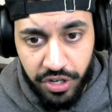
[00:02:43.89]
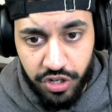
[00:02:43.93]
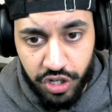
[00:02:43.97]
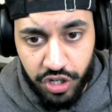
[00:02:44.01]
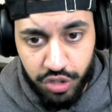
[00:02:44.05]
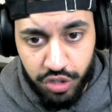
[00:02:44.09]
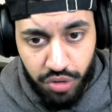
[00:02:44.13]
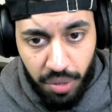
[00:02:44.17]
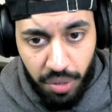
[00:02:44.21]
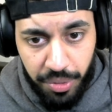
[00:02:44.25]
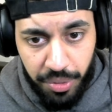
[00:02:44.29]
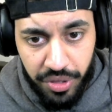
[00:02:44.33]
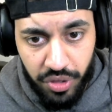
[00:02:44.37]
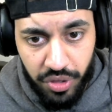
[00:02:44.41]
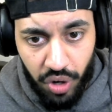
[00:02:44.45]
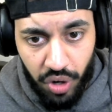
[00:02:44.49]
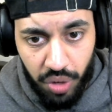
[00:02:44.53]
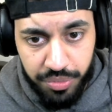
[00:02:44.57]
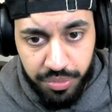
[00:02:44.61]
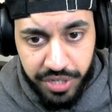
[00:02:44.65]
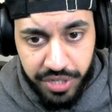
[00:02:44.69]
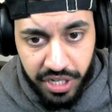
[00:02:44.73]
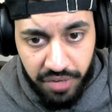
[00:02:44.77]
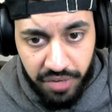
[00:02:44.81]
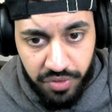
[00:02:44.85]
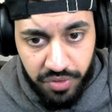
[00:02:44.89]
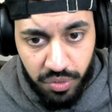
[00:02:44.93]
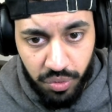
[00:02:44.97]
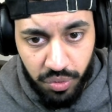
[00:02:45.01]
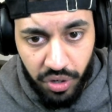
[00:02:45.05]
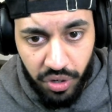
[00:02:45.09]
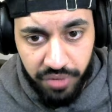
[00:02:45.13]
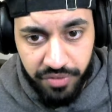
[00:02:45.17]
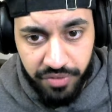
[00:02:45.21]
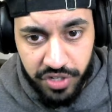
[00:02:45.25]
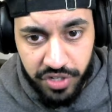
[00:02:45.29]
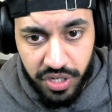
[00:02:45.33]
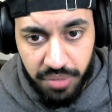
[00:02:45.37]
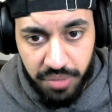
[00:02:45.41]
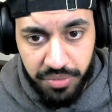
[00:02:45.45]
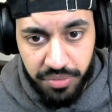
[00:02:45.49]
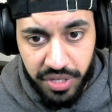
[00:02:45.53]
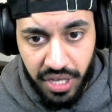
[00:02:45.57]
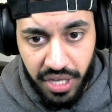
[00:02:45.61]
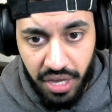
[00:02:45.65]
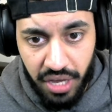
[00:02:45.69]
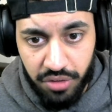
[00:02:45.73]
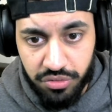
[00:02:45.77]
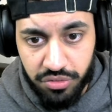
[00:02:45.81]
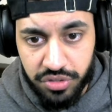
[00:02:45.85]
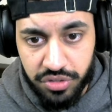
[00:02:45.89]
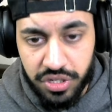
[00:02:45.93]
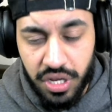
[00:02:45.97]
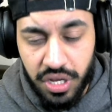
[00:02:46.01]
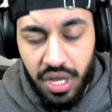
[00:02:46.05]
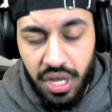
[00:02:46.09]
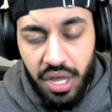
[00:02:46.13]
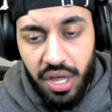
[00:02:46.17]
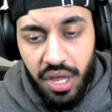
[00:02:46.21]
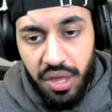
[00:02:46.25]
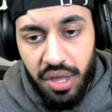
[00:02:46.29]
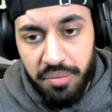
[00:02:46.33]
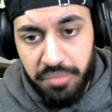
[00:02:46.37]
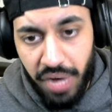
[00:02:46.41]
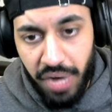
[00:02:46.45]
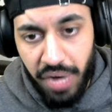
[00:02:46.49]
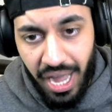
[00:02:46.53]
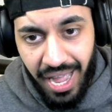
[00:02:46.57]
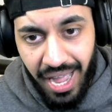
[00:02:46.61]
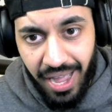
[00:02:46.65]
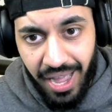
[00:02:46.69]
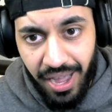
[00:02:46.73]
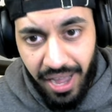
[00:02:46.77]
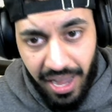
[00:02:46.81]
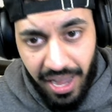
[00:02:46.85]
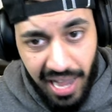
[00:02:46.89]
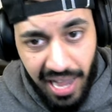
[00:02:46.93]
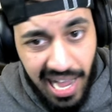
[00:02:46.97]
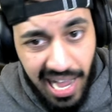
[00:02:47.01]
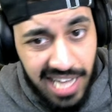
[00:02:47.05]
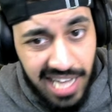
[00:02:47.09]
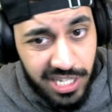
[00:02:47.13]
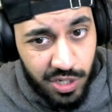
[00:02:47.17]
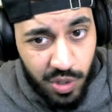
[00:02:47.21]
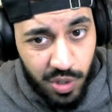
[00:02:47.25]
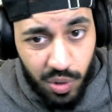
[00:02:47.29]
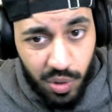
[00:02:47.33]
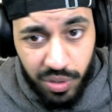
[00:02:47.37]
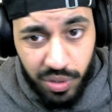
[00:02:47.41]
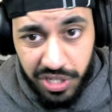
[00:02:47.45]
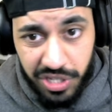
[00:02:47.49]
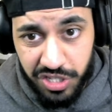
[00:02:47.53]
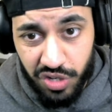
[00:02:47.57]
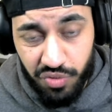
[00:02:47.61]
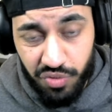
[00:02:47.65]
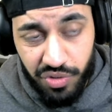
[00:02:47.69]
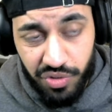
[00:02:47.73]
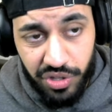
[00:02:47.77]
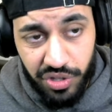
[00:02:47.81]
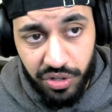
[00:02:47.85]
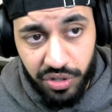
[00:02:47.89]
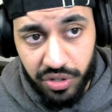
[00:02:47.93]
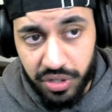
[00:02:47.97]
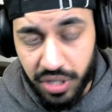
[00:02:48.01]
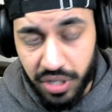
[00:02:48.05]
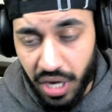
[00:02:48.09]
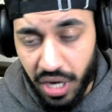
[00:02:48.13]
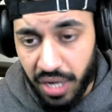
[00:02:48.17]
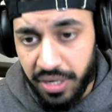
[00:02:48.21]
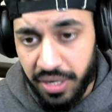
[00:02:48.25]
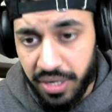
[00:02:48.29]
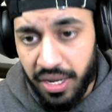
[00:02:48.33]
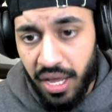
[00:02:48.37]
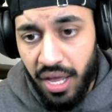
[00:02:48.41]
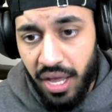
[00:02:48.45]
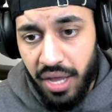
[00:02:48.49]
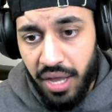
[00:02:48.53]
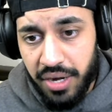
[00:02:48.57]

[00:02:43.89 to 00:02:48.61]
You can swap out the optic if you want for something else, but as a whole, this is a really good gun.